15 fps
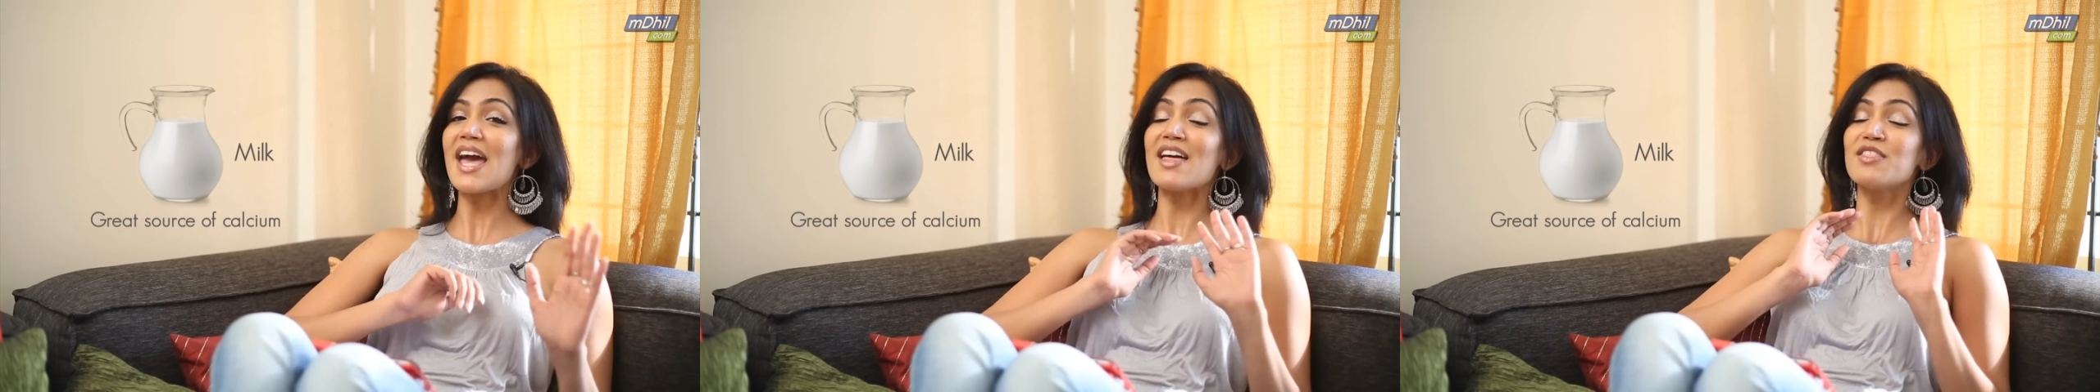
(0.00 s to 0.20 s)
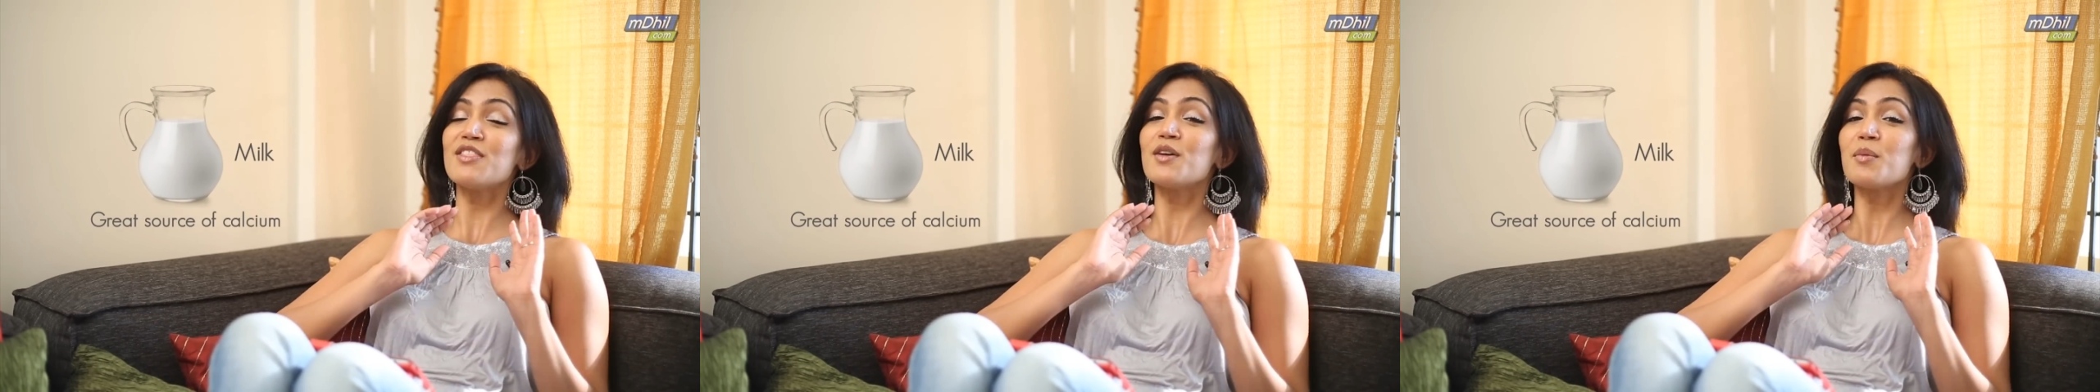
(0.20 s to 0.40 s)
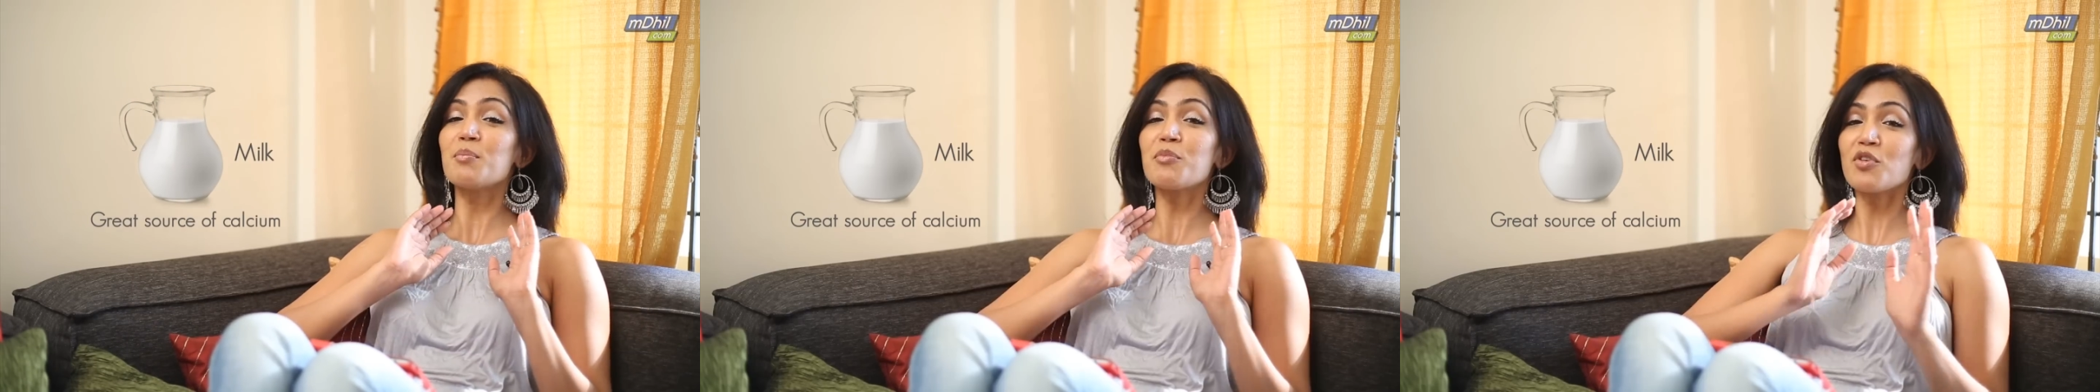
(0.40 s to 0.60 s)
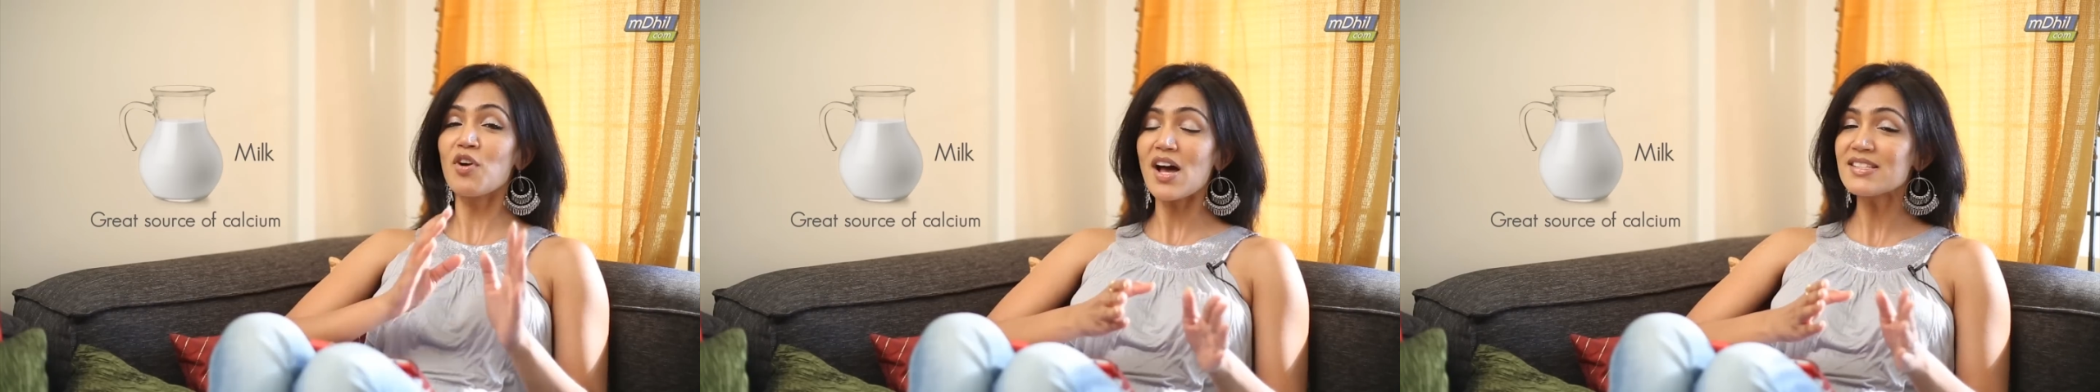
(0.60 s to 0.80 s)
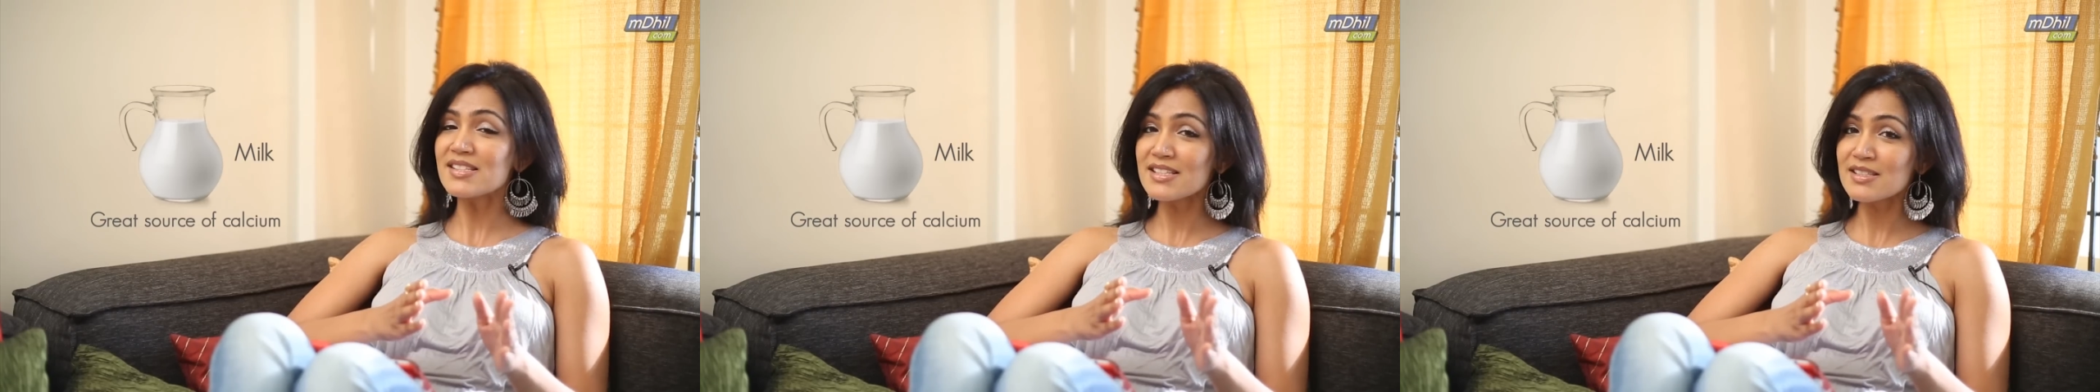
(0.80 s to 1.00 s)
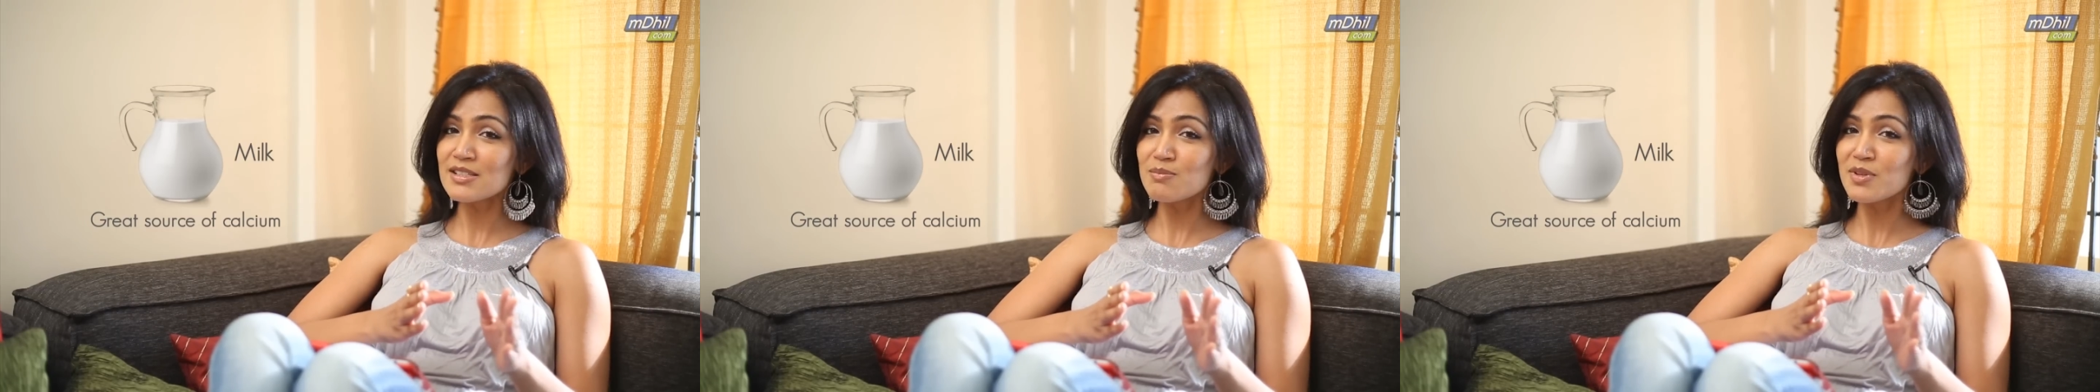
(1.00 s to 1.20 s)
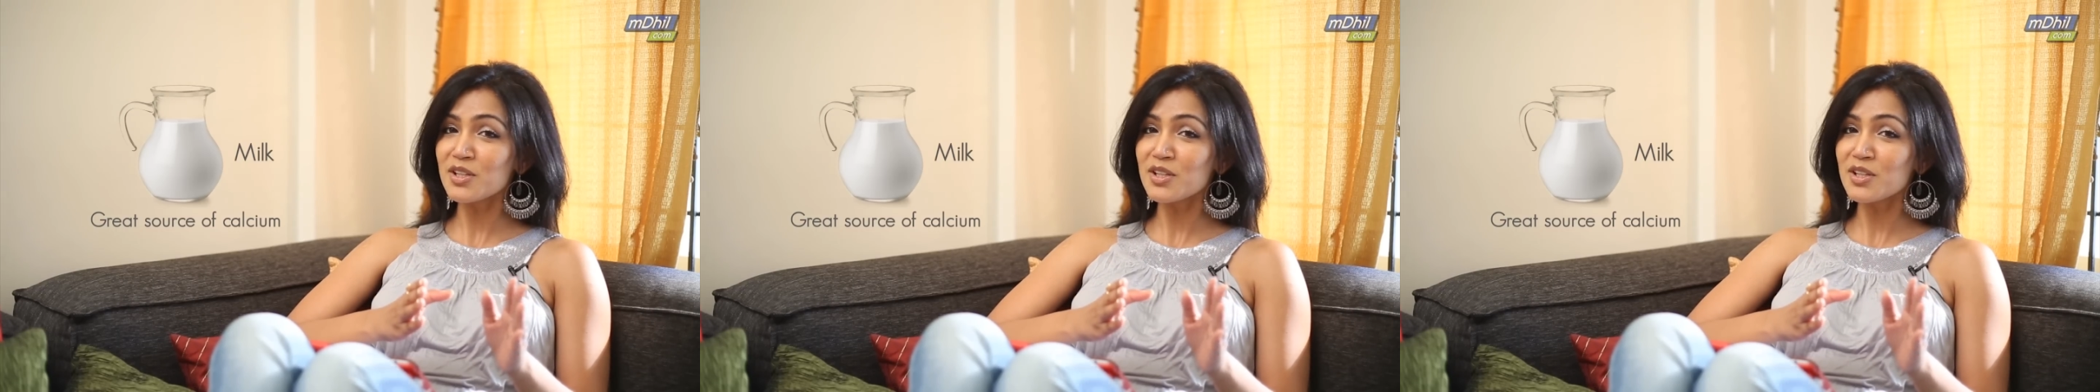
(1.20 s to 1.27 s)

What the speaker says: and the processed